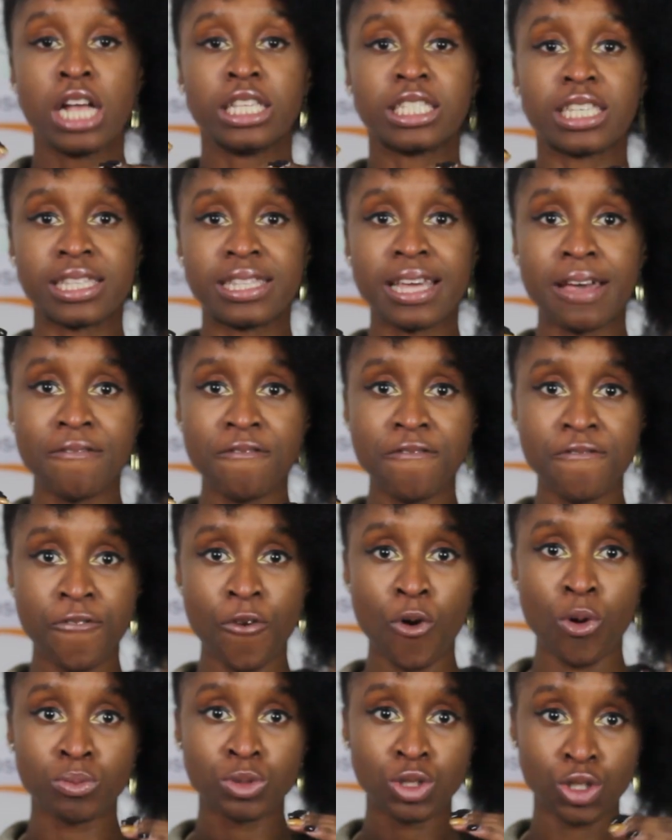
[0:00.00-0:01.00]
to then
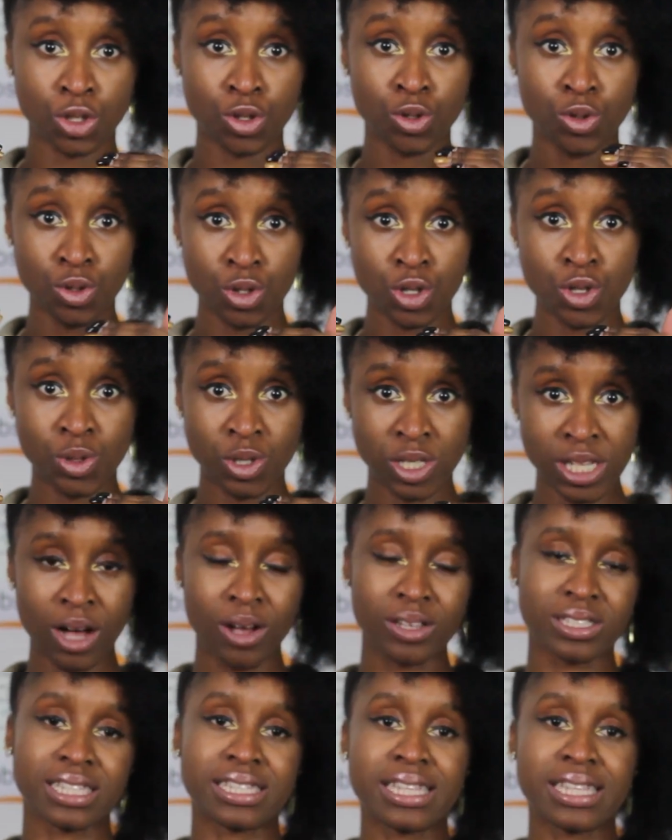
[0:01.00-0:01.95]
form 2 new cells,